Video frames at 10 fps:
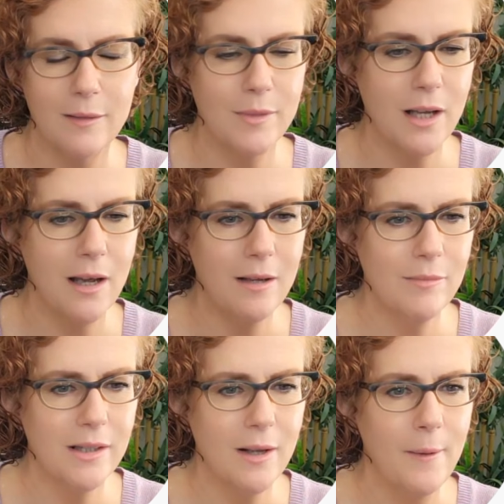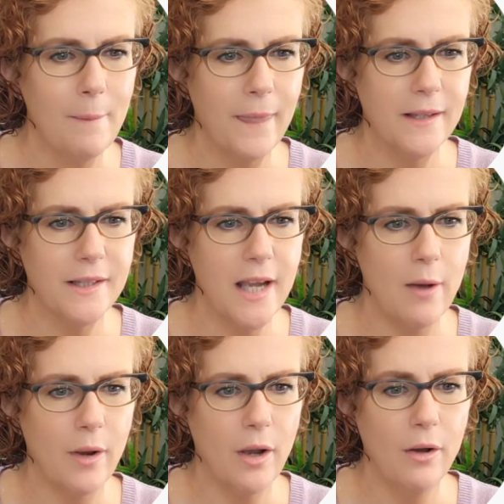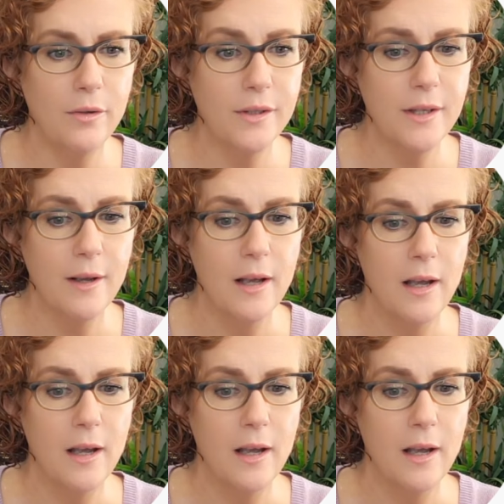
sometimes. Let's see how it goes.